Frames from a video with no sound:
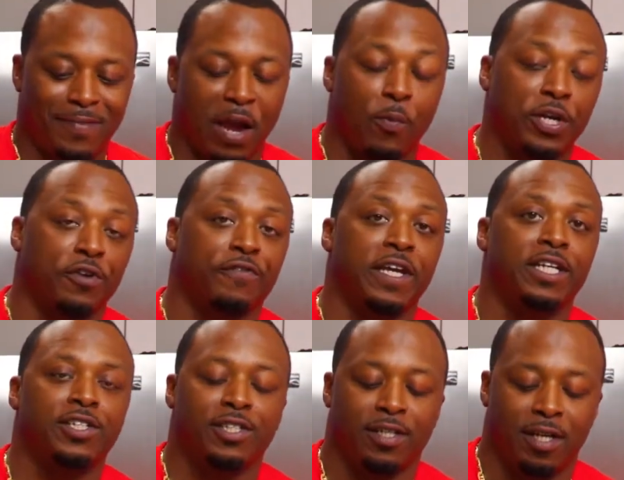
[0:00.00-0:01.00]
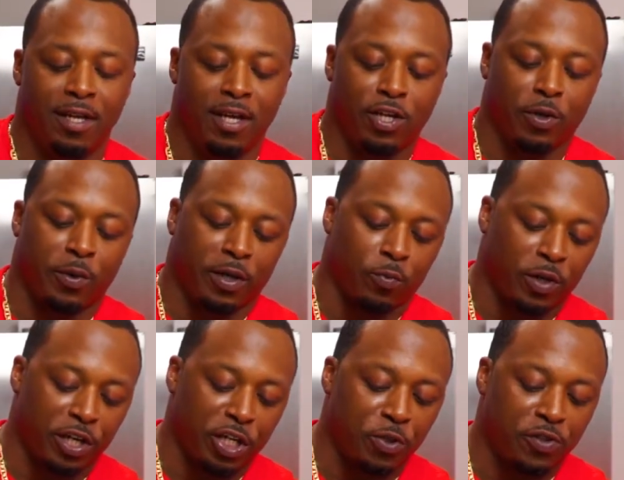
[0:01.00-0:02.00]
And when you're finished, we're
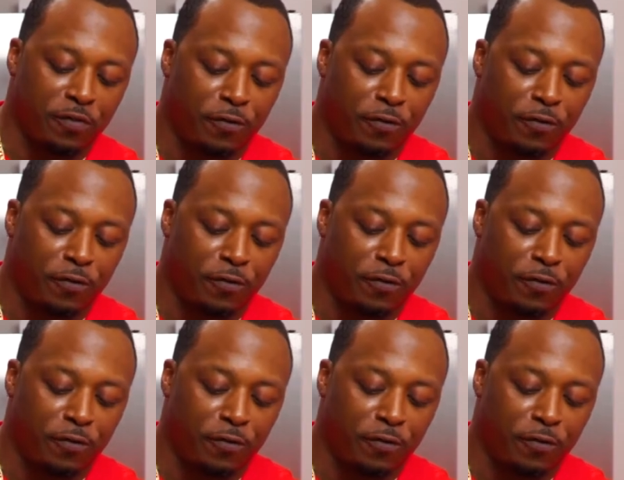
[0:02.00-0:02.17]
going to use the